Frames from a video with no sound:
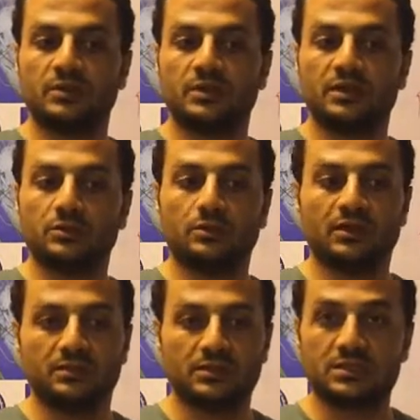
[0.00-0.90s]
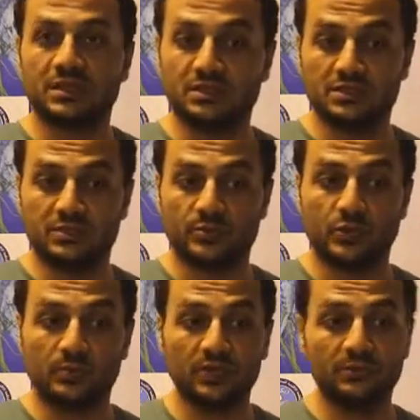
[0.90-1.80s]
trying to understand this
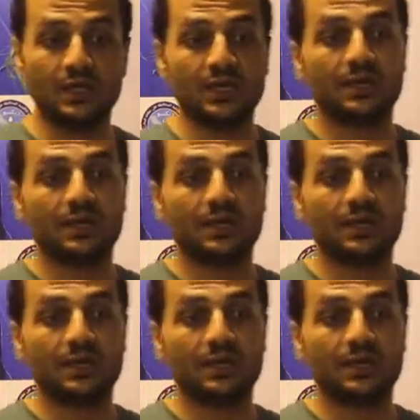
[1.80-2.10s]
problem,